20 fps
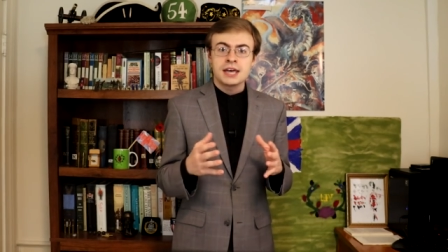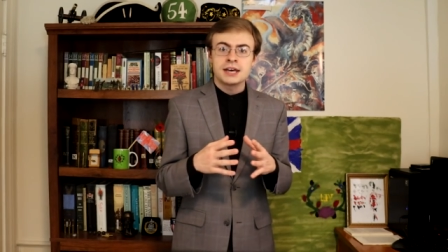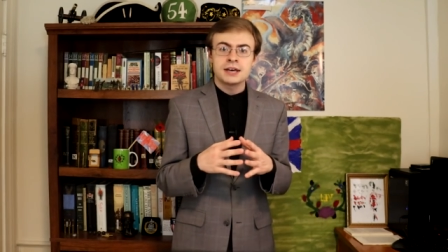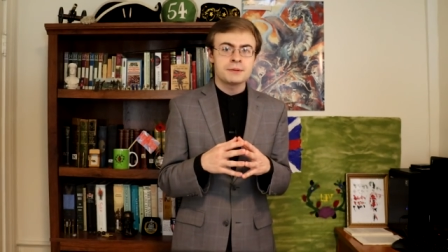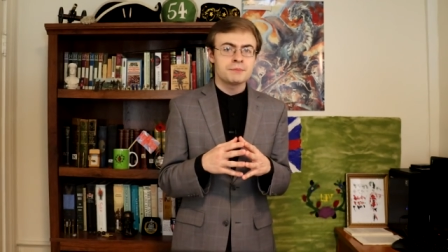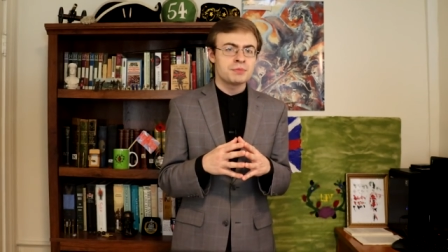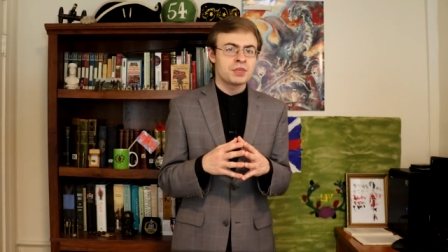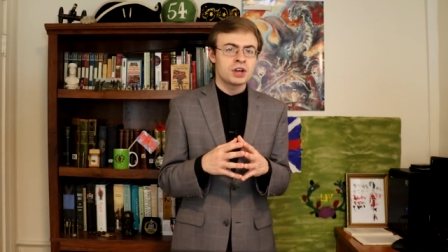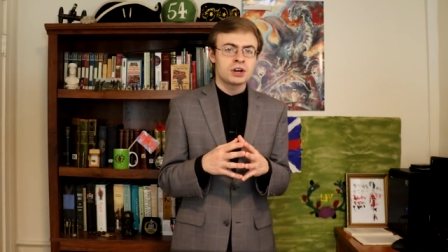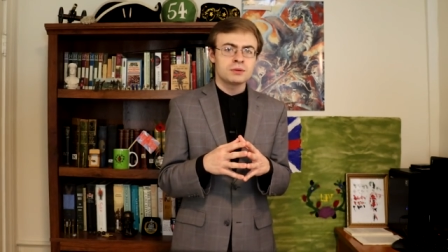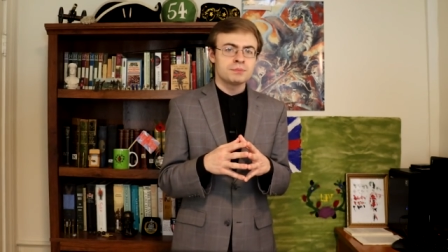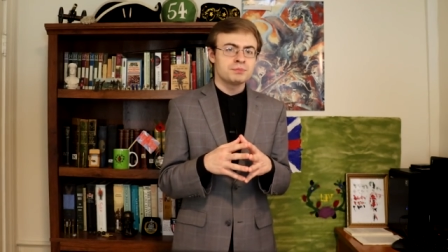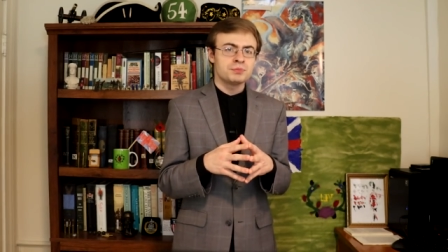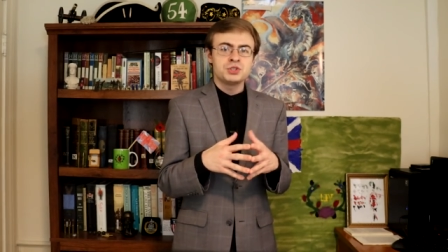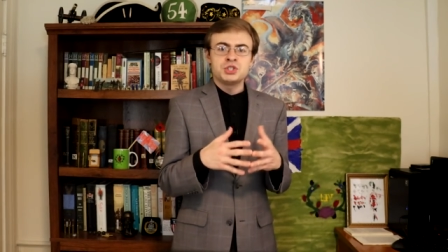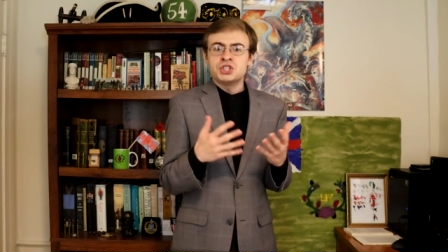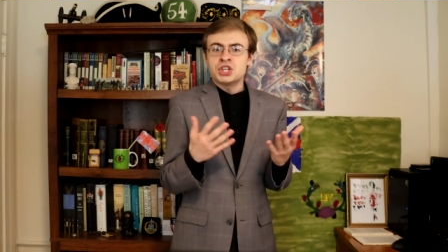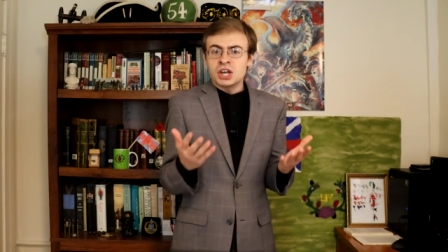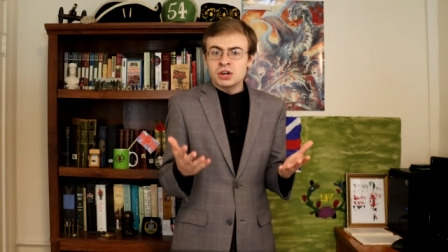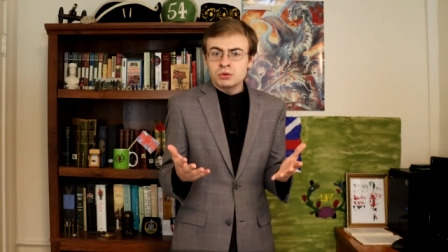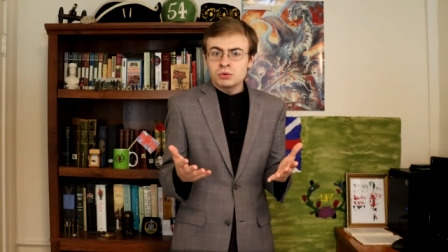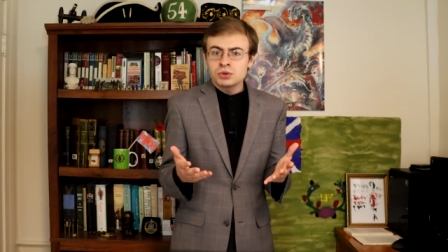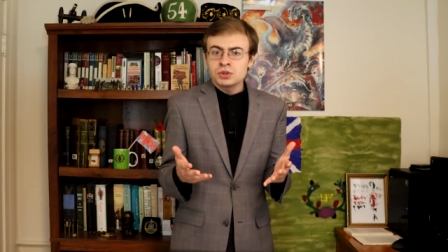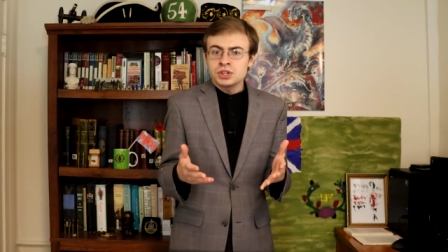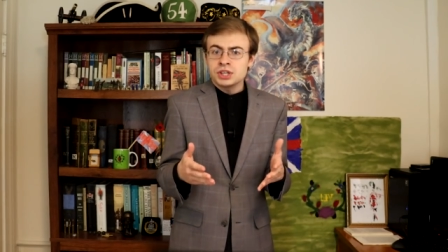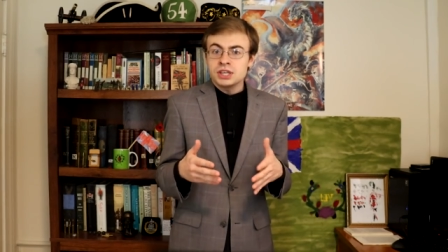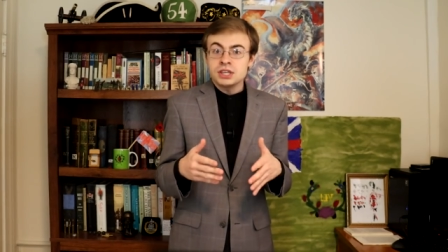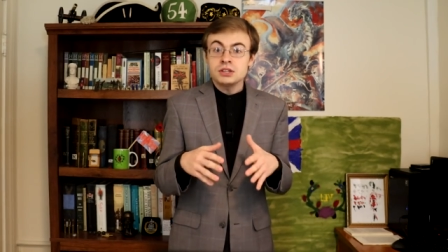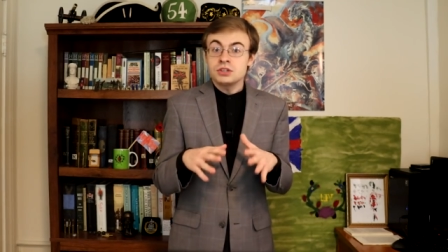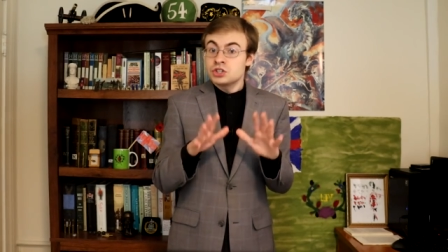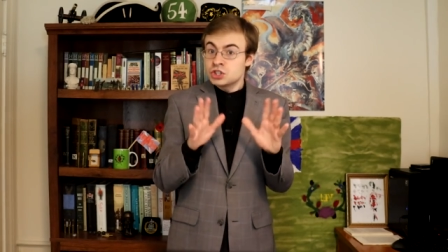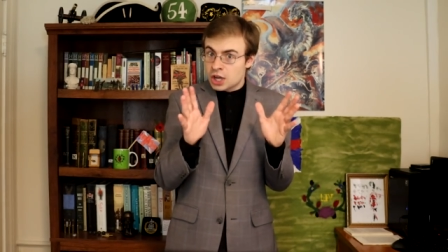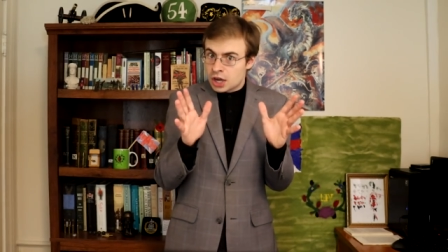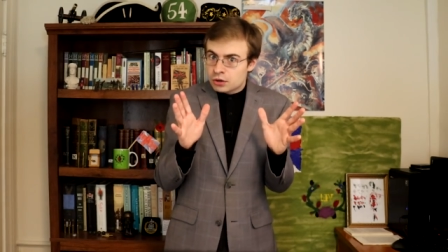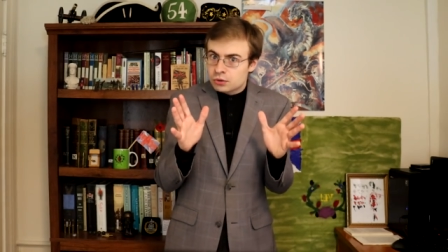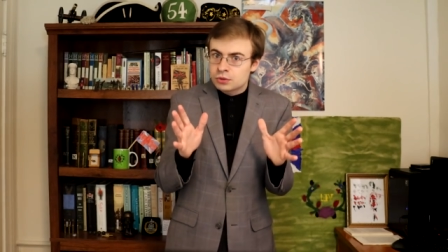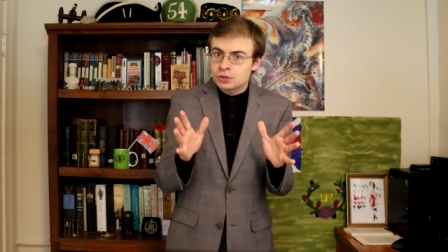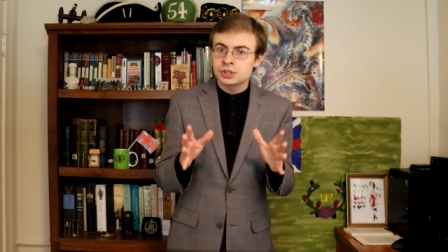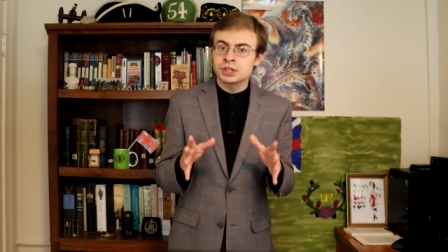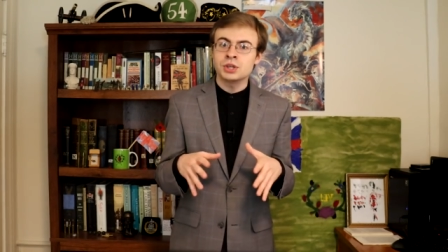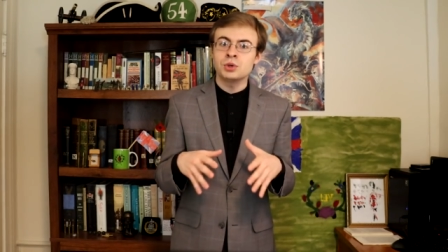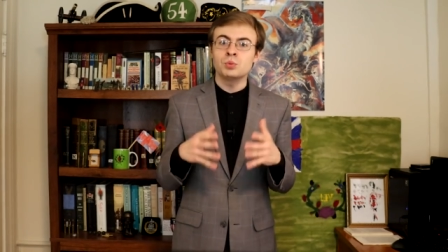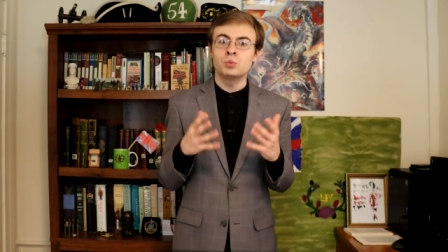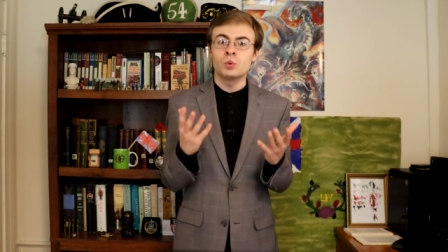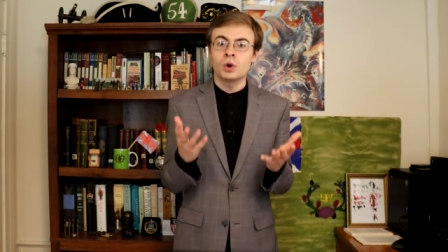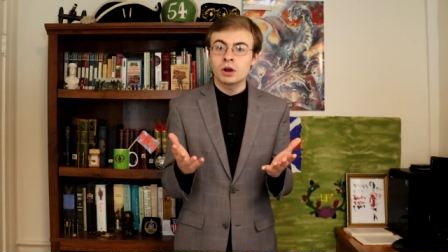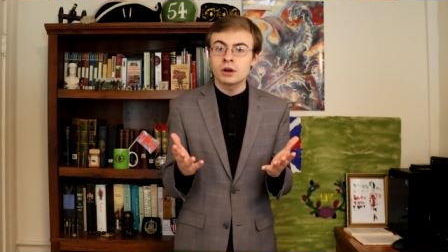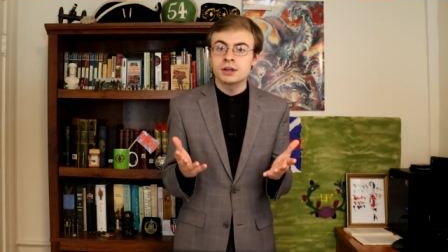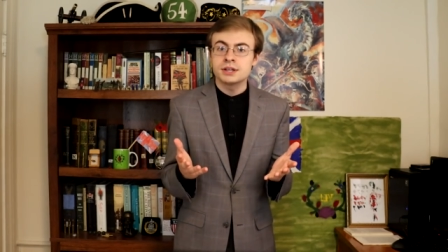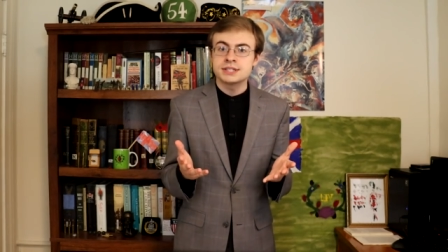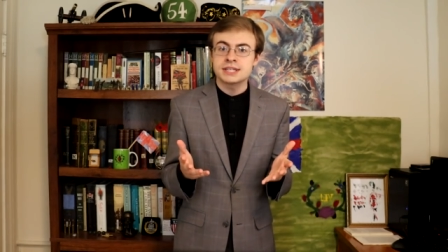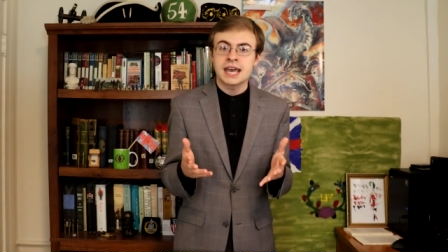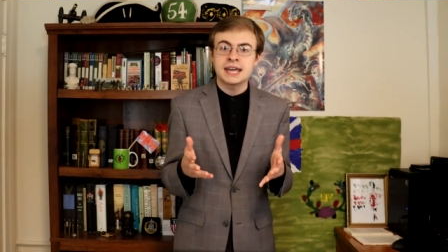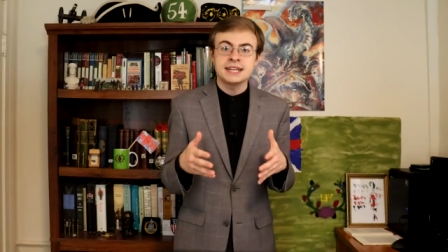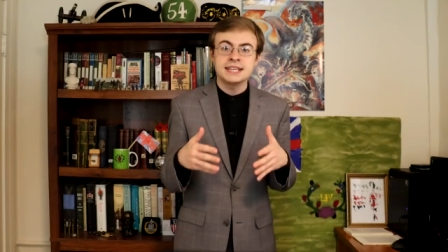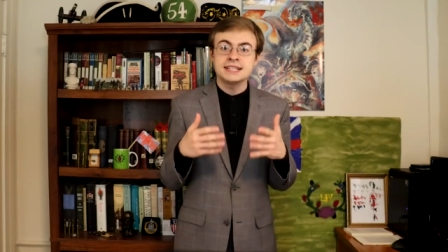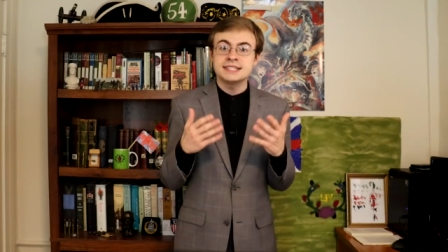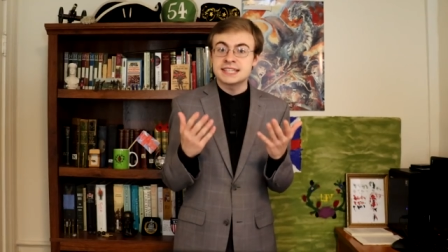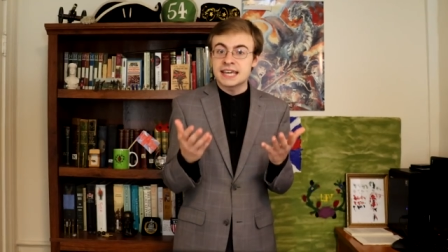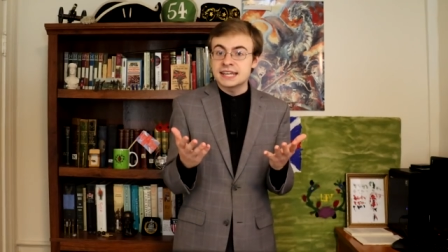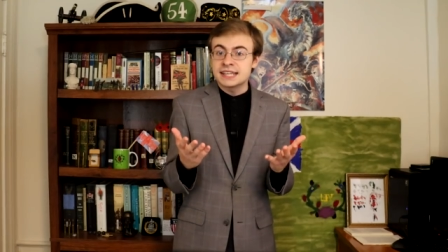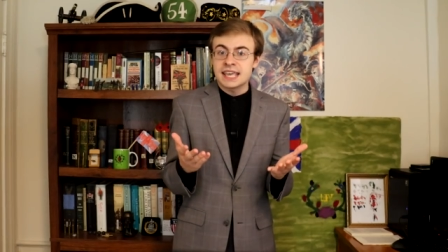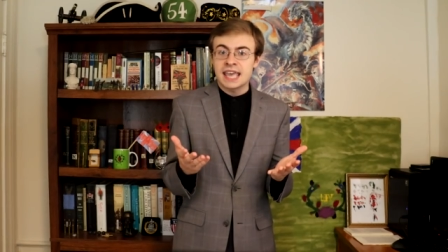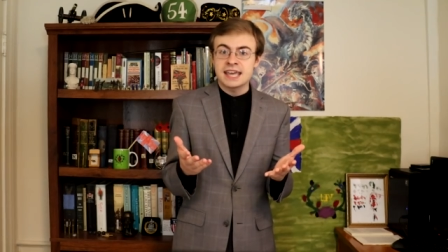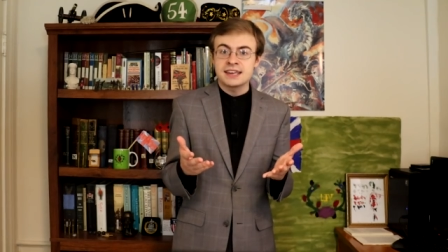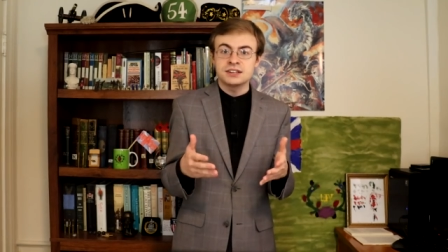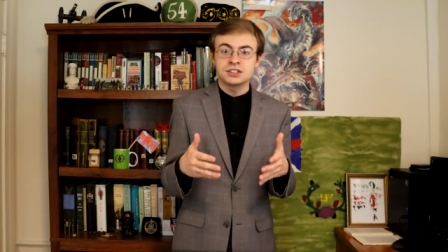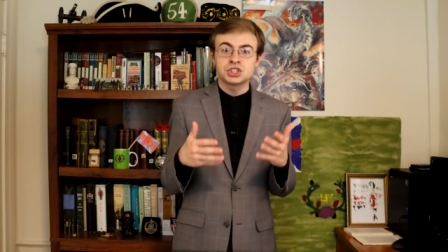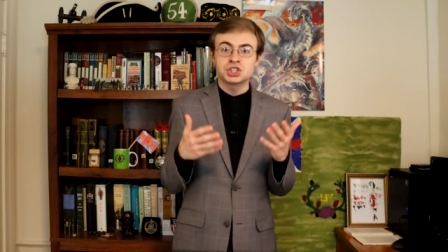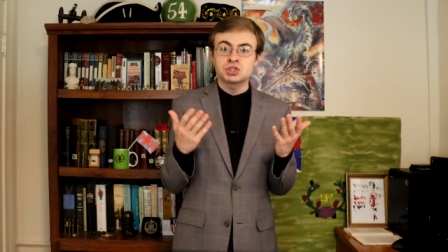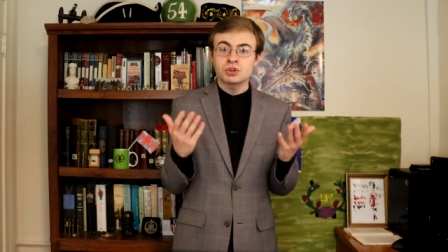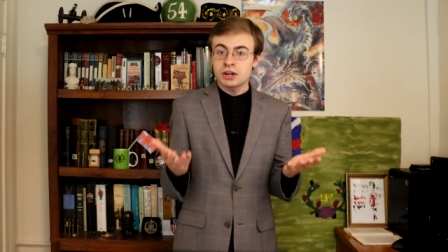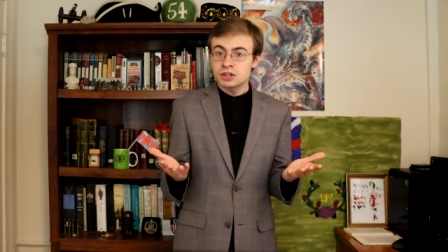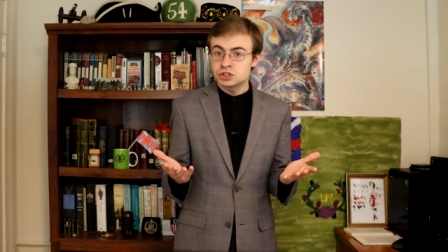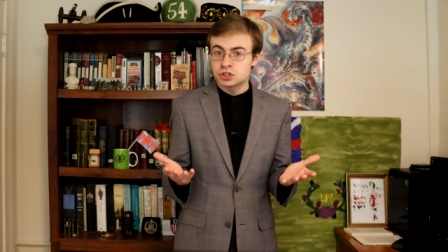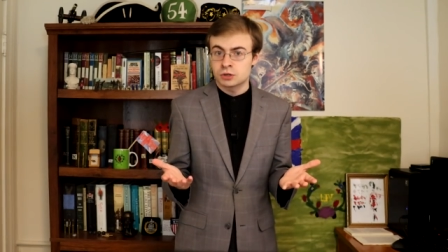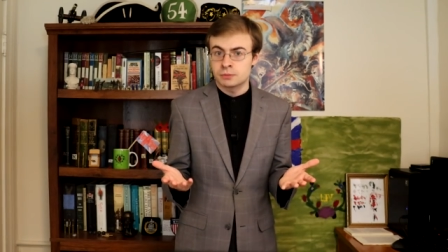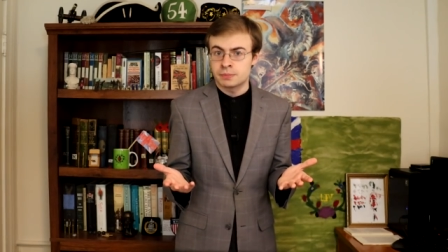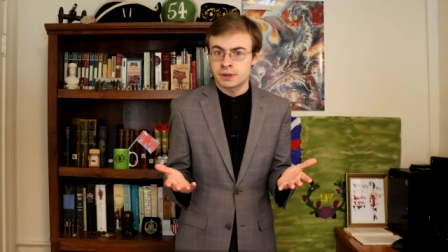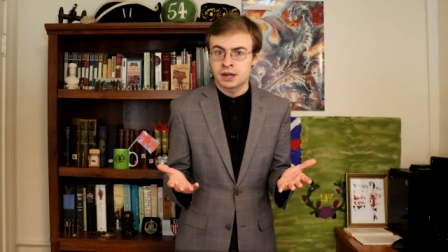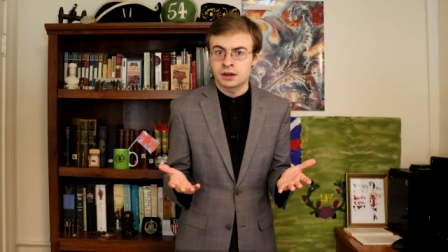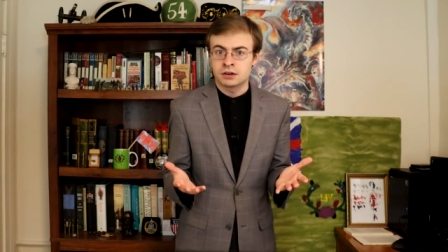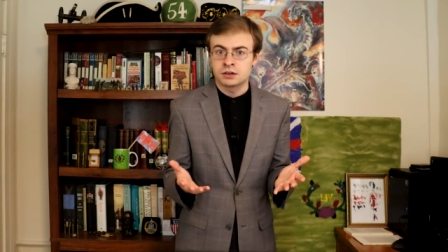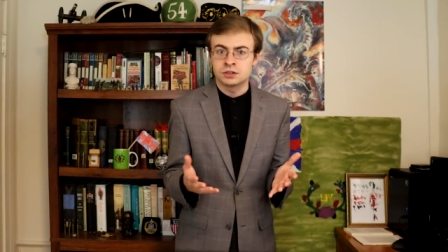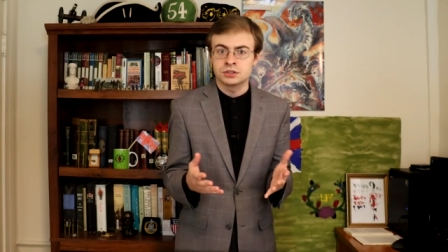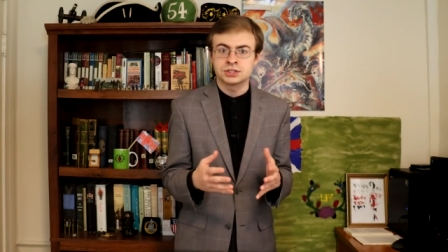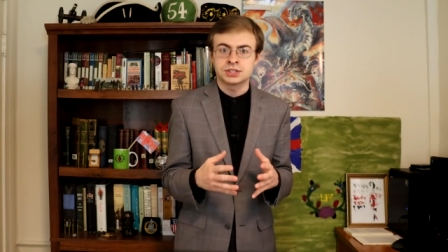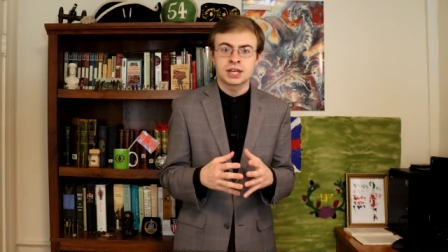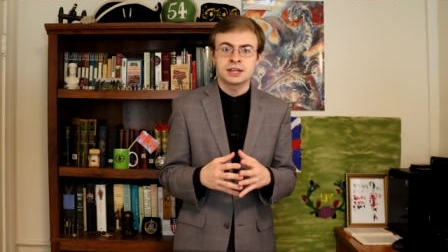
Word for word: Uh, there generally, generally weren't any dedicated stretcher bearers,